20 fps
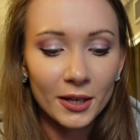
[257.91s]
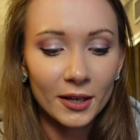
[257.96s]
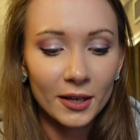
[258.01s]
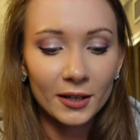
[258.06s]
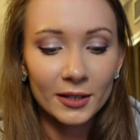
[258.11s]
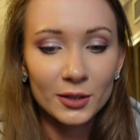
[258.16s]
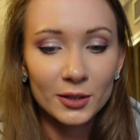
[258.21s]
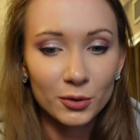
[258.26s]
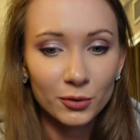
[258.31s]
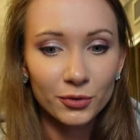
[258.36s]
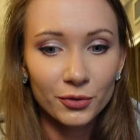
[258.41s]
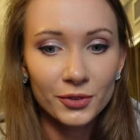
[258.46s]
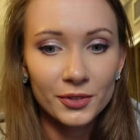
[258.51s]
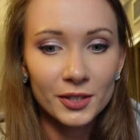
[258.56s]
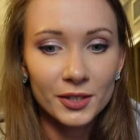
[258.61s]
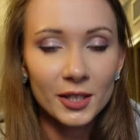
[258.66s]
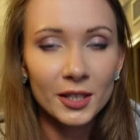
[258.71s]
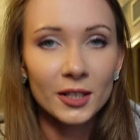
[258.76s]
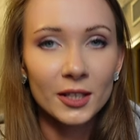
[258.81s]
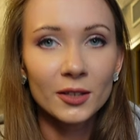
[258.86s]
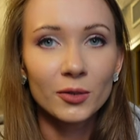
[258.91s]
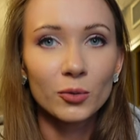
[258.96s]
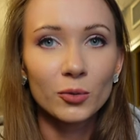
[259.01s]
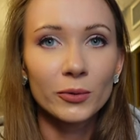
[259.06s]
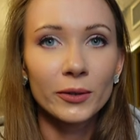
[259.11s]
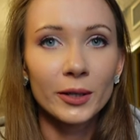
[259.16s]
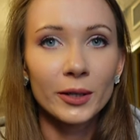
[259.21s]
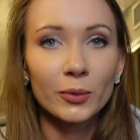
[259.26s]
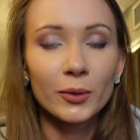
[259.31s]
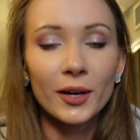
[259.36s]
As you've seen,
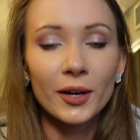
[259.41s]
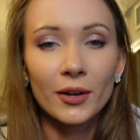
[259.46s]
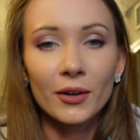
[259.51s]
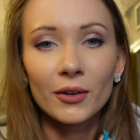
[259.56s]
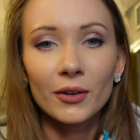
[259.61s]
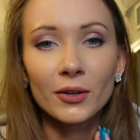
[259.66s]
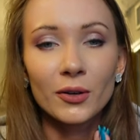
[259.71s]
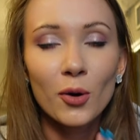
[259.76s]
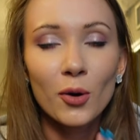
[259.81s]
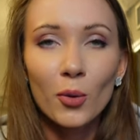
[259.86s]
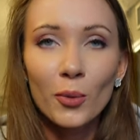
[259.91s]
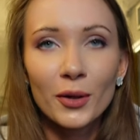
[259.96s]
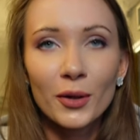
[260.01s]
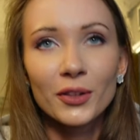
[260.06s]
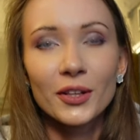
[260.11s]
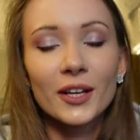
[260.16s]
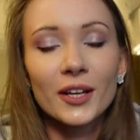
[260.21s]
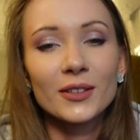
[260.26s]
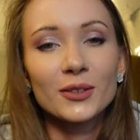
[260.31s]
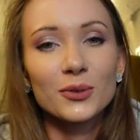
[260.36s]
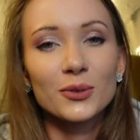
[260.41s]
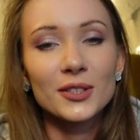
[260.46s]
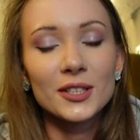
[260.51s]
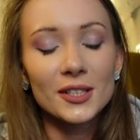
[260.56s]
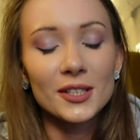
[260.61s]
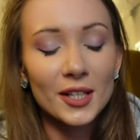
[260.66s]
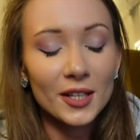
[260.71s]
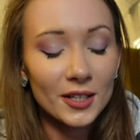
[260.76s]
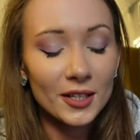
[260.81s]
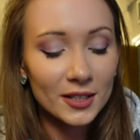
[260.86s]
we were going there to
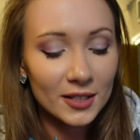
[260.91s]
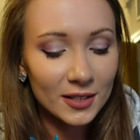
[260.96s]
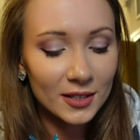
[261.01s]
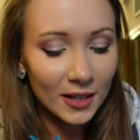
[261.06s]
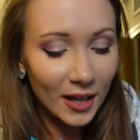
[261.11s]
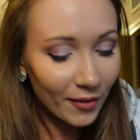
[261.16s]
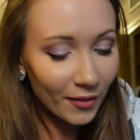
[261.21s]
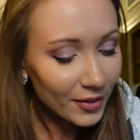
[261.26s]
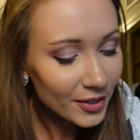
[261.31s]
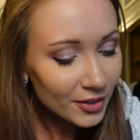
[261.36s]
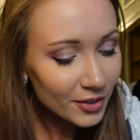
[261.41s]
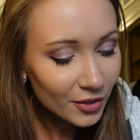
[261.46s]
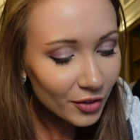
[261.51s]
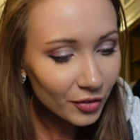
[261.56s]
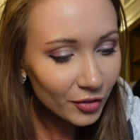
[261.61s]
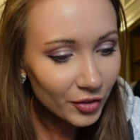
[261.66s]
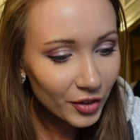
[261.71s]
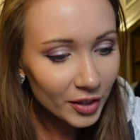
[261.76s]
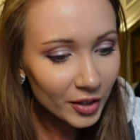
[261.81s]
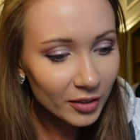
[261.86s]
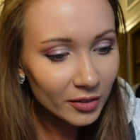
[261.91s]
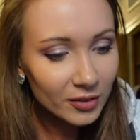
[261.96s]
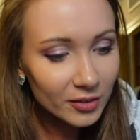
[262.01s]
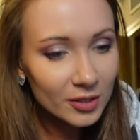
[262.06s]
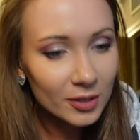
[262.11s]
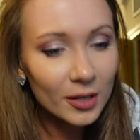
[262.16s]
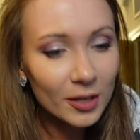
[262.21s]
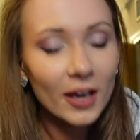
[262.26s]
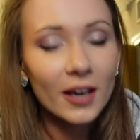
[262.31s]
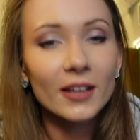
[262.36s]
see the, its lavender
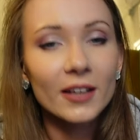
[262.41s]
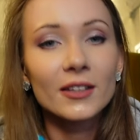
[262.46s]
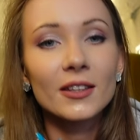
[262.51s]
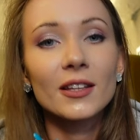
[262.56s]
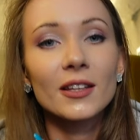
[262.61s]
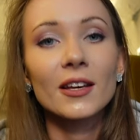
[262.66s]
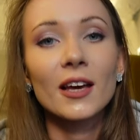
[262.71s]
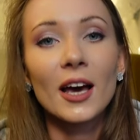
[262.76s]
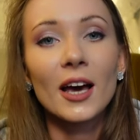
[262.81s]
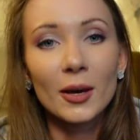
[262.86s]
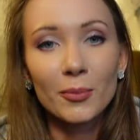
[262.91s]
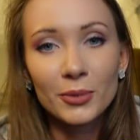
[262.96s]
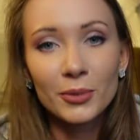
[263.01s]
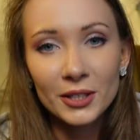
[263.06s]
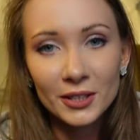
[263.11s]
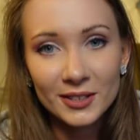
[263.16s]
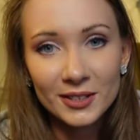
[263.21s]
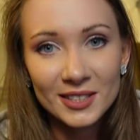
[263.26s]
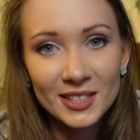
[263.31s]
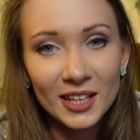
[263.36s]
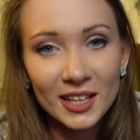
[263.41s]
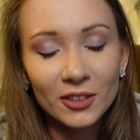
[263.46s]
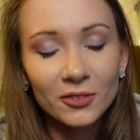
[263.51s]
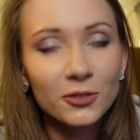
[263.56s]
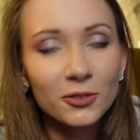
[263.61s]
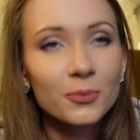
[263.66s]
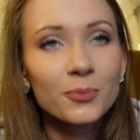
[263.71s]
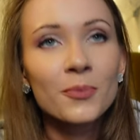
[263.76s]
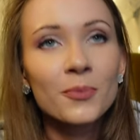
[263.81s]
fields and the abbey itself.